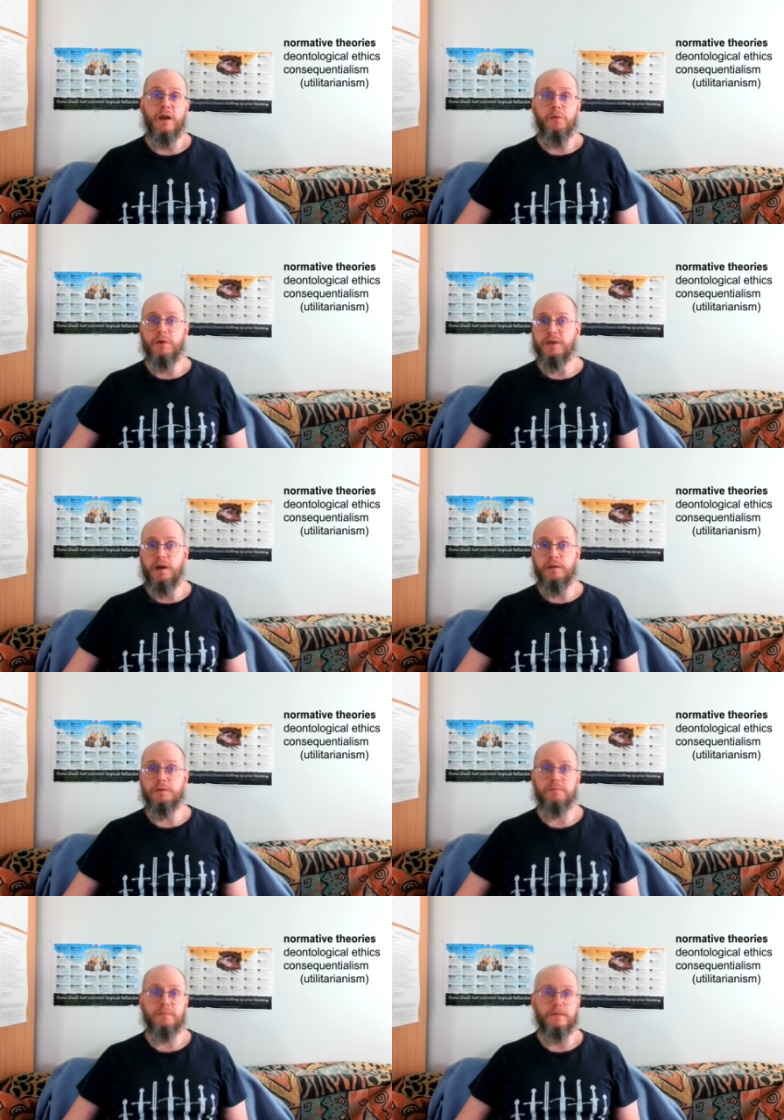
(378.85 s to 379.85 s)
results
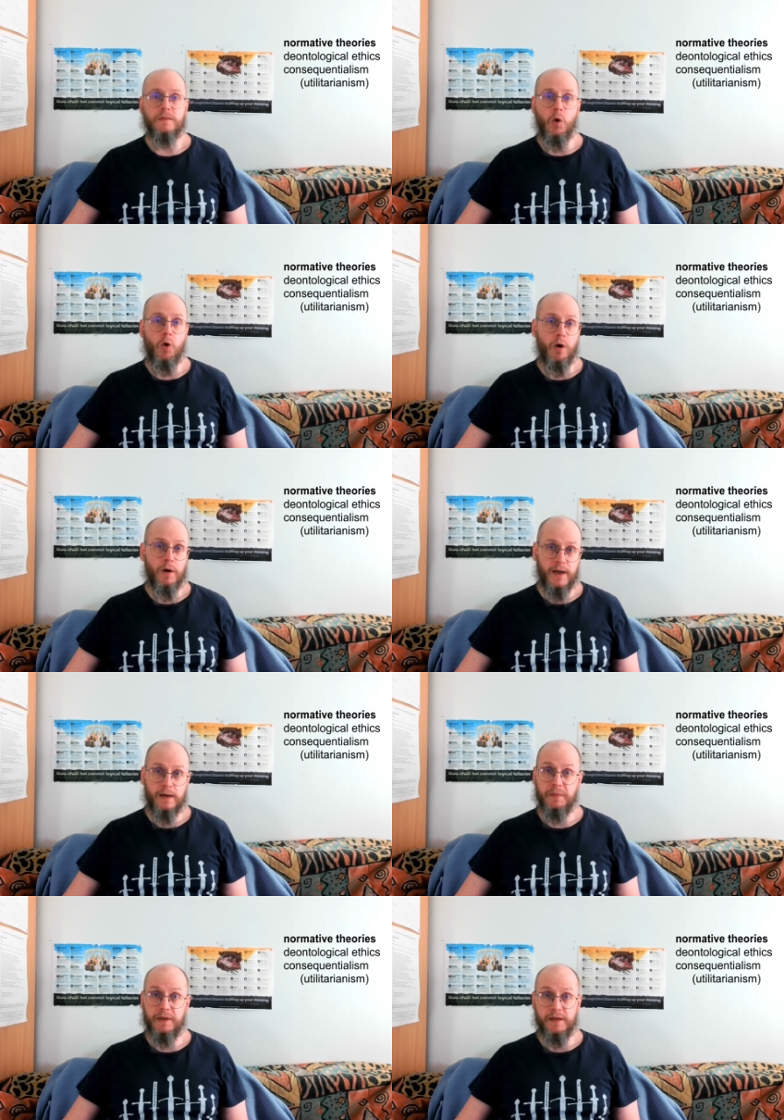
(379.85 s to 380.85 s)
or can
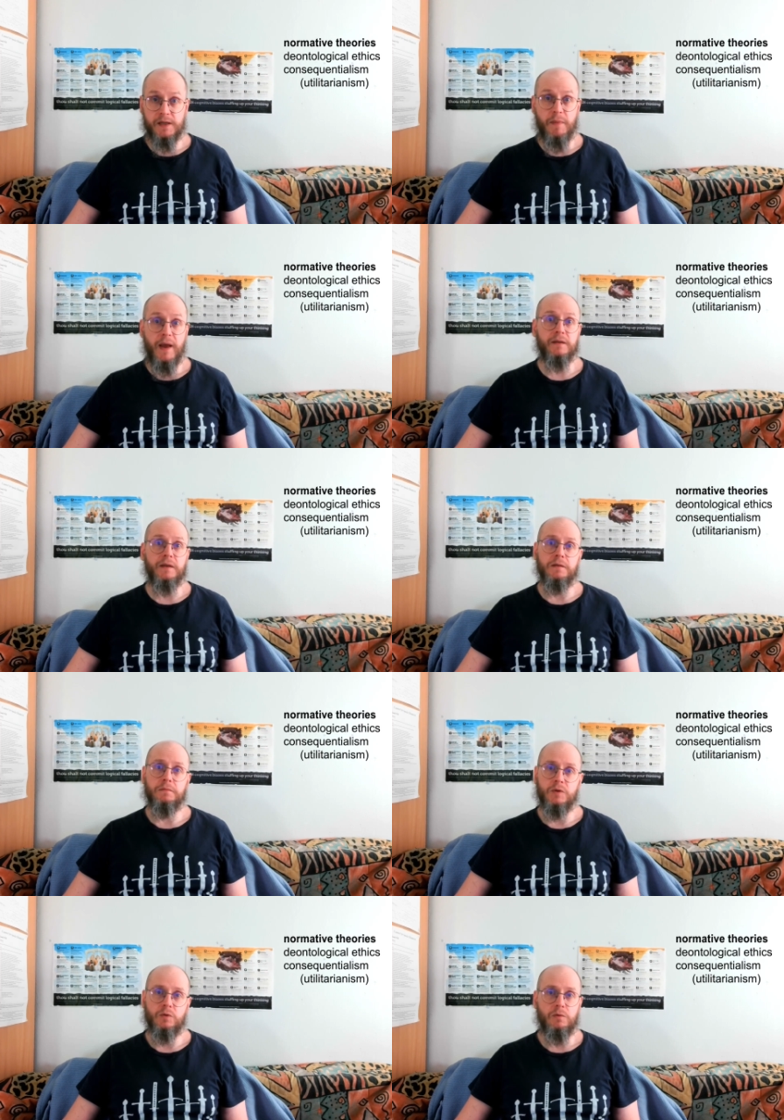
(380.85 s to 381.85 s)
be expected
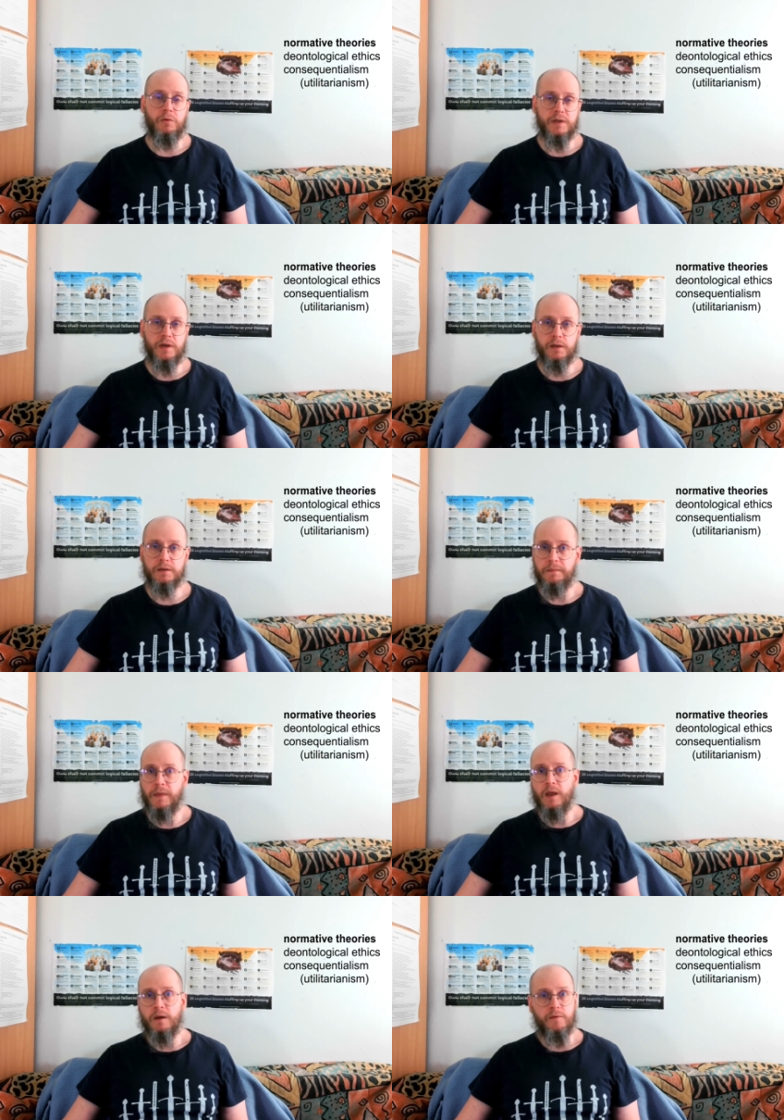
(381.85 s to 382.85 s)
to result
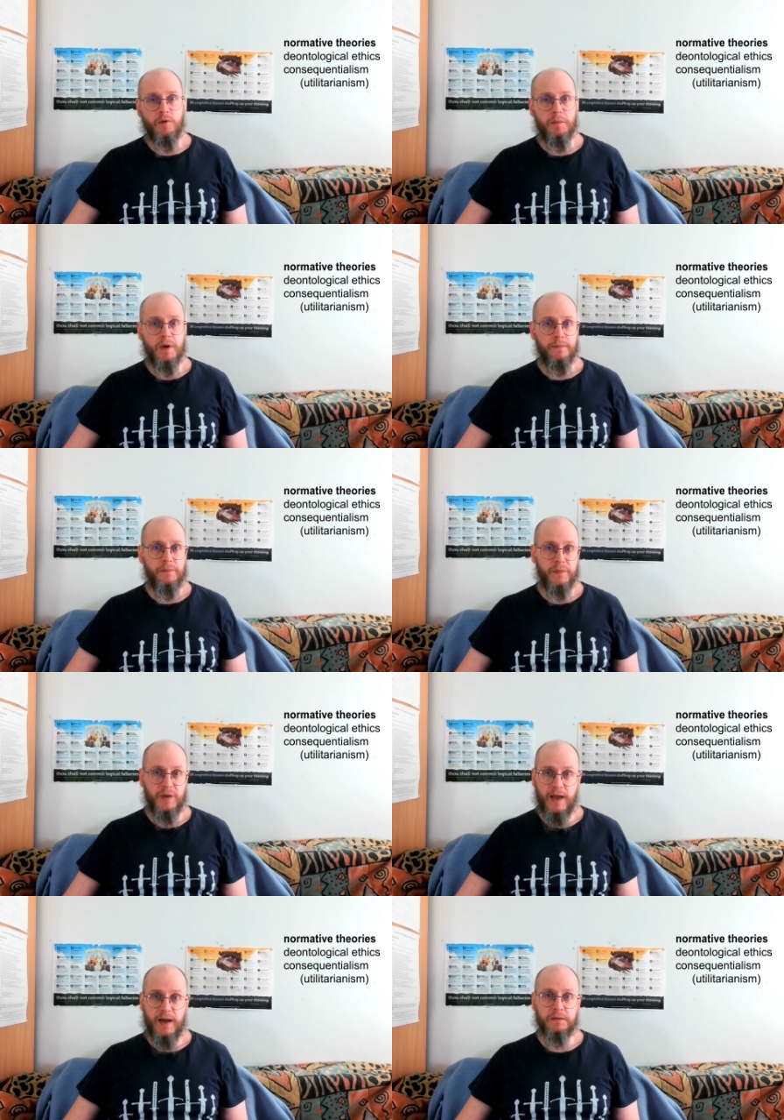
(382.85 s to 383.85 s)
from
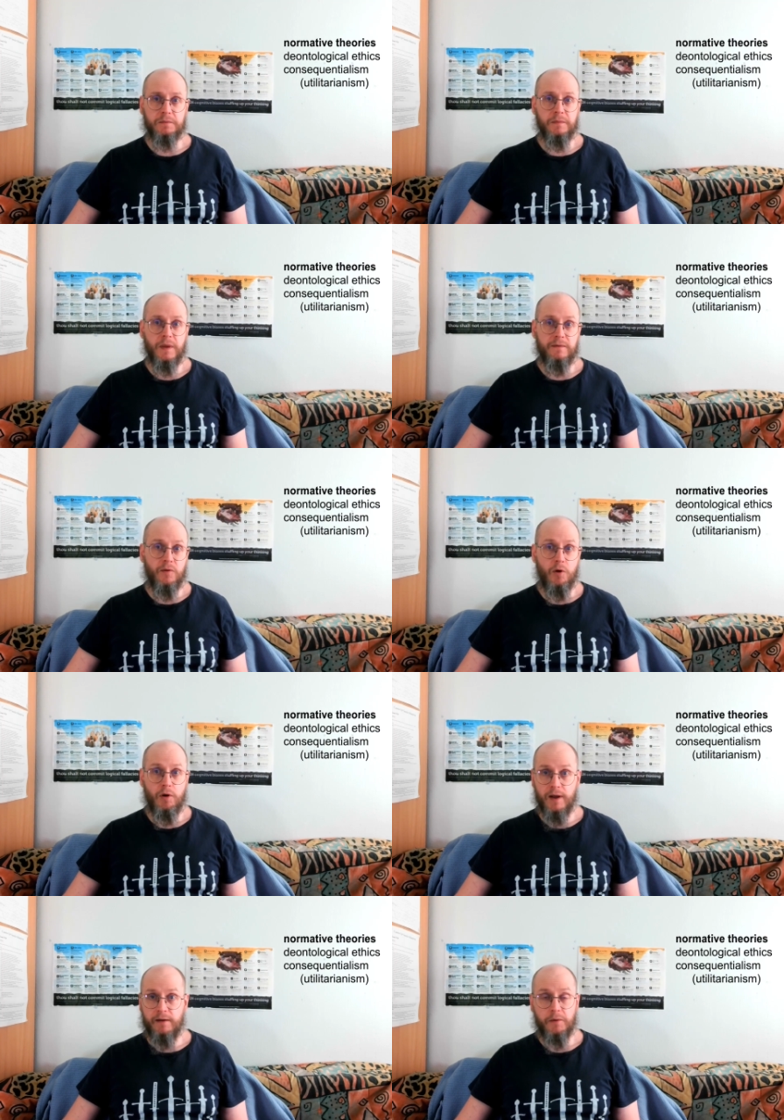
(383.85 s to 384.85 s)
the act for
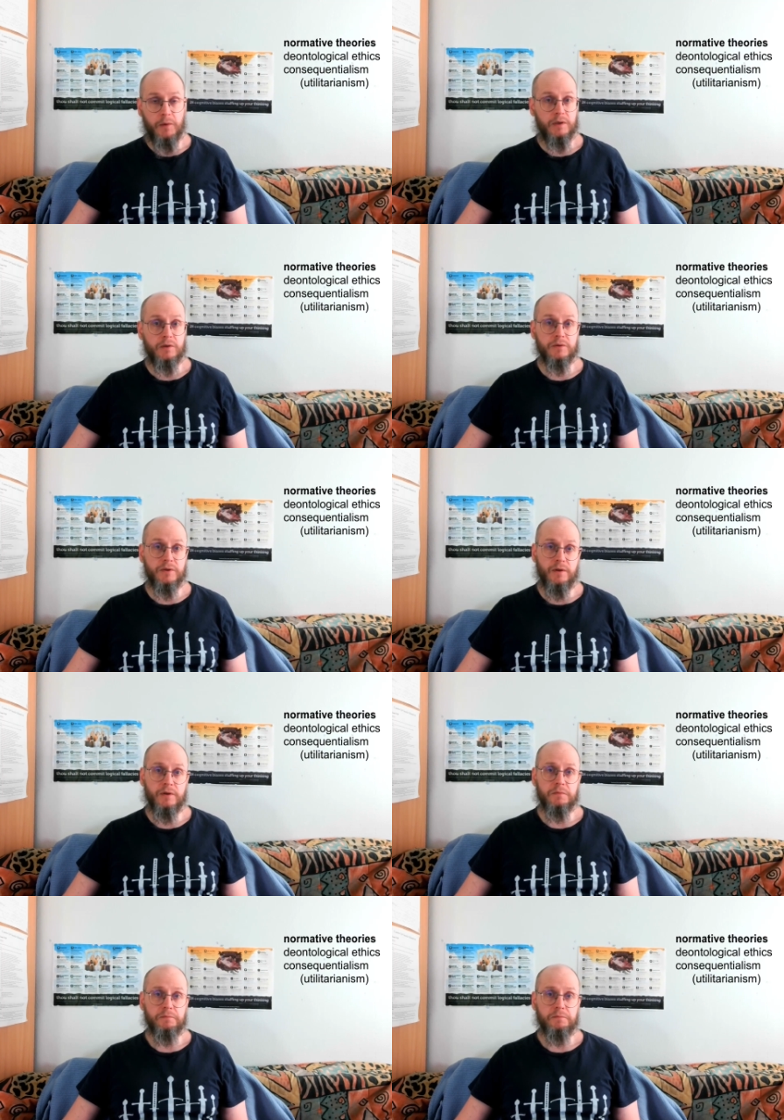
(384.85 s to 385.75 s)
everyone concerned.